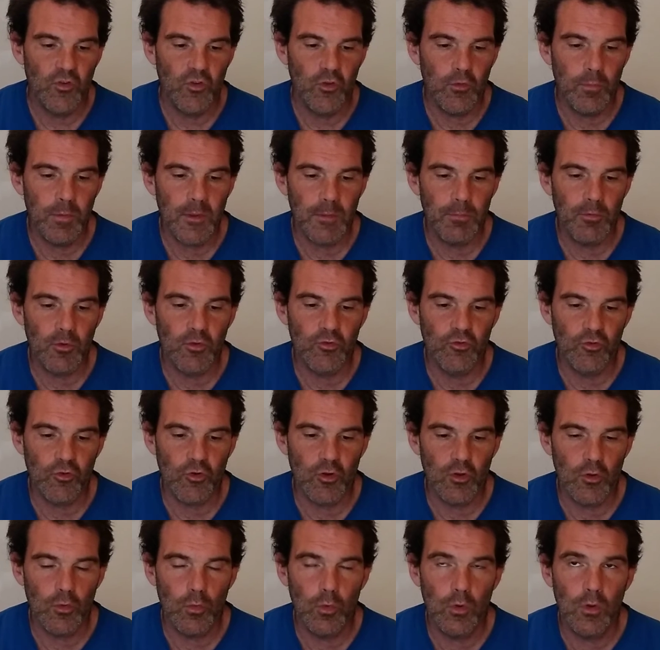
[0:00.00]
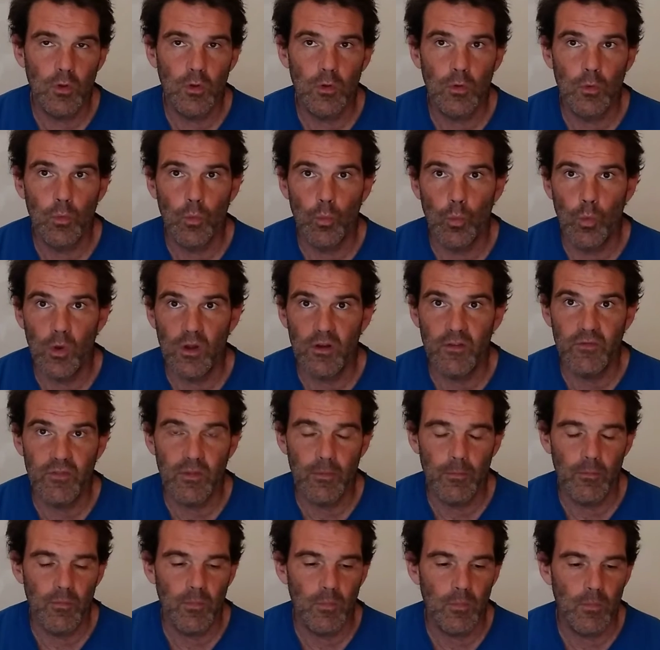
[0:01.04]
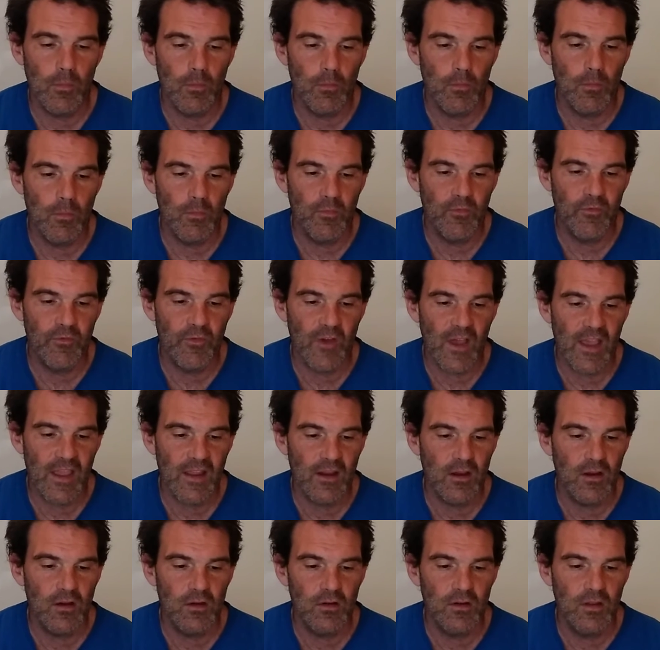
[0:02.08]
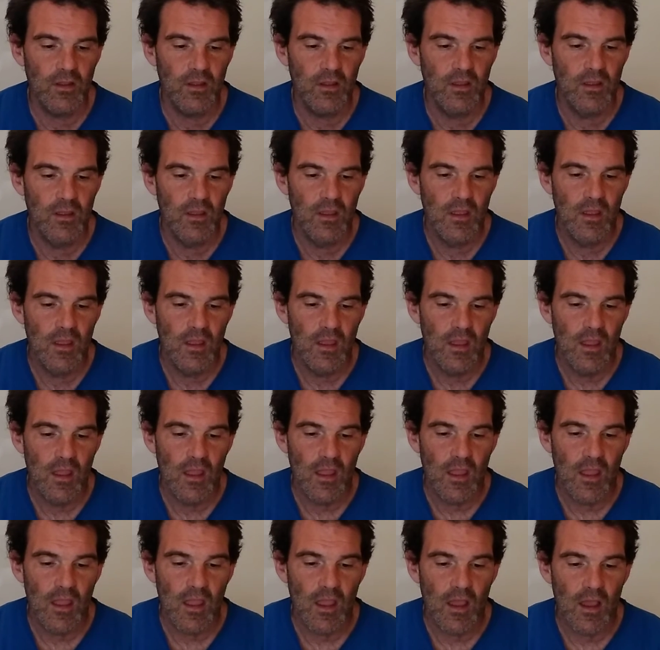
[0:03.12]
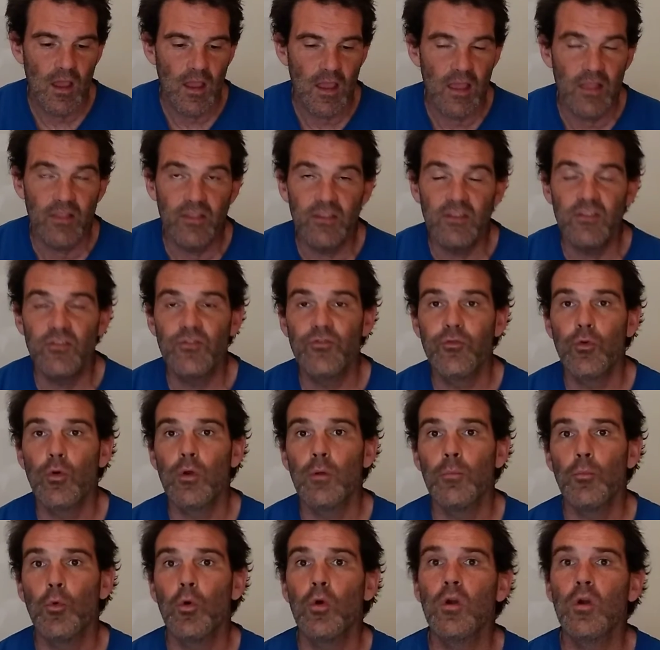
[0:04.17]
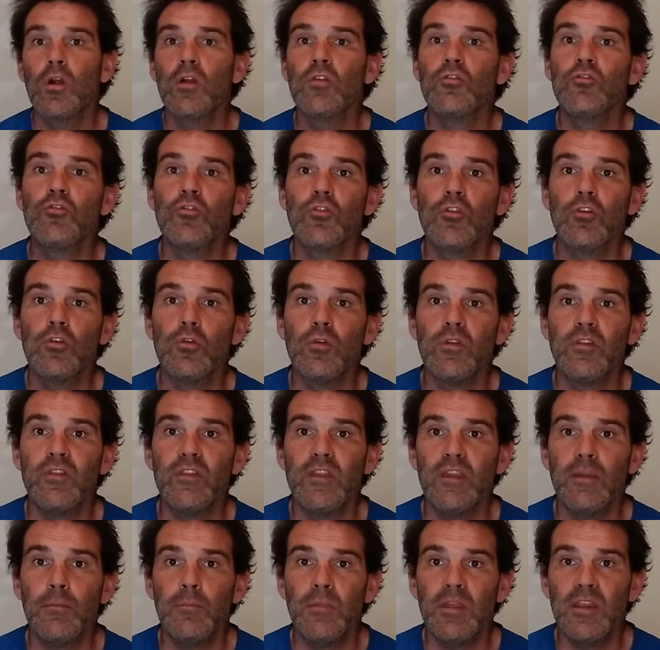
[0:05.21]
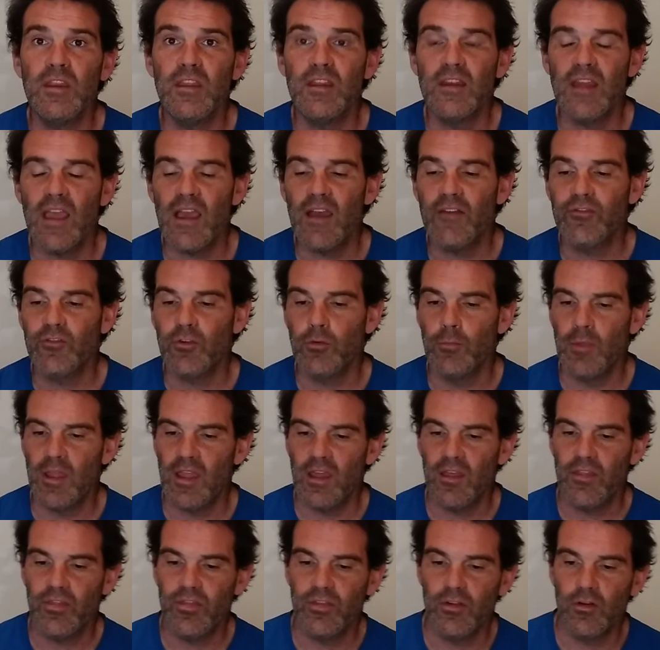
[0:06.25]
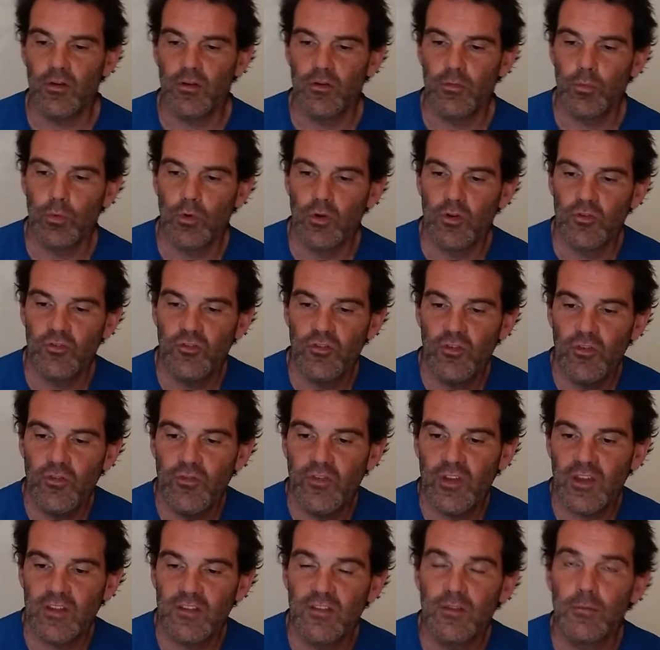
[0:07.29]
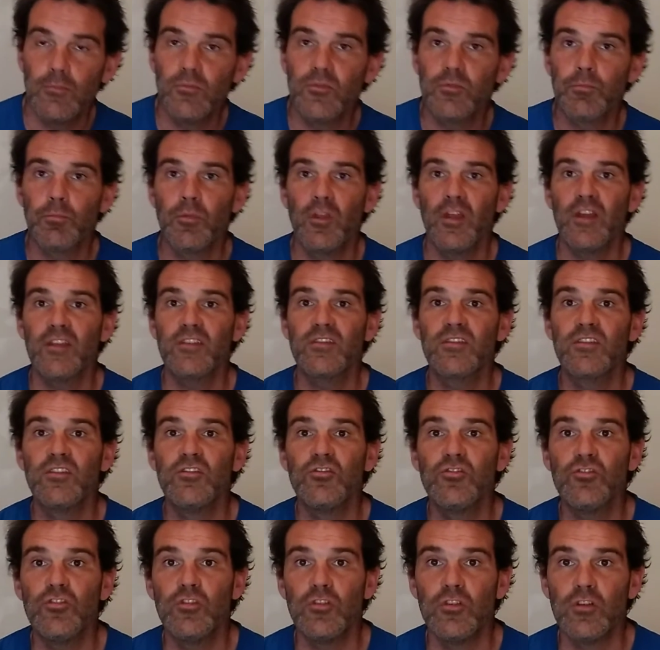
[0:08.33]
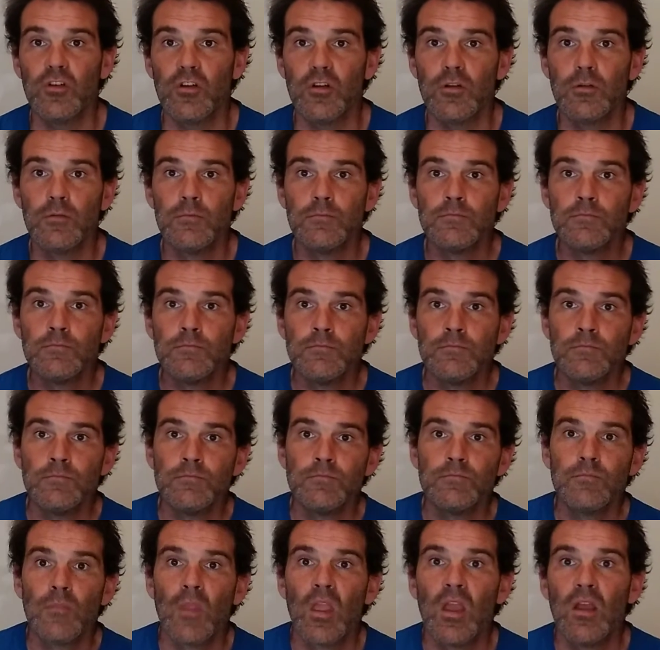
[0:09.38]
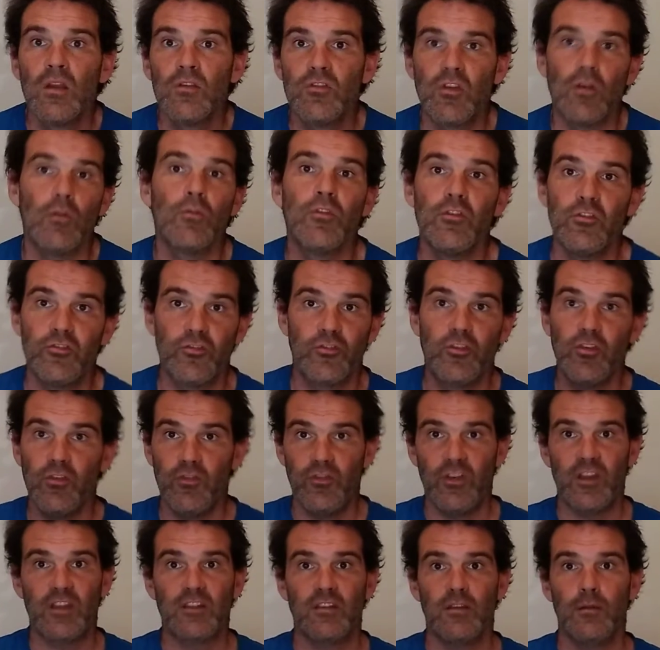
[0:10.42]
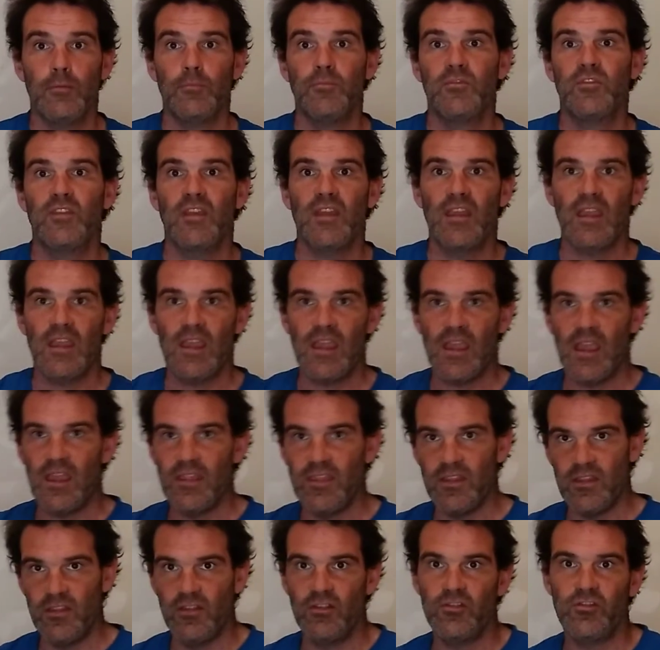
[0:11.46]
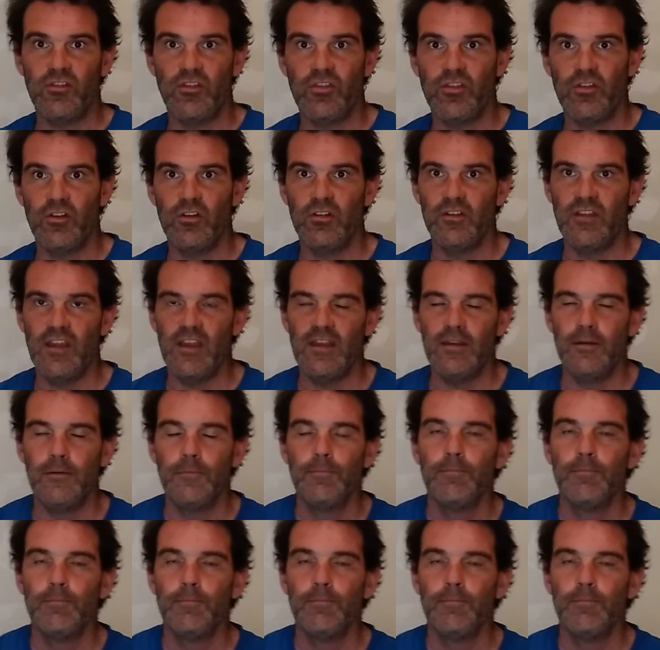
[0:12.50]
Two people drew. One of them fired. At least four more drew in the immediate aftermath. There were two victims plus the shooter. So there's two victims, and then there's a third dead.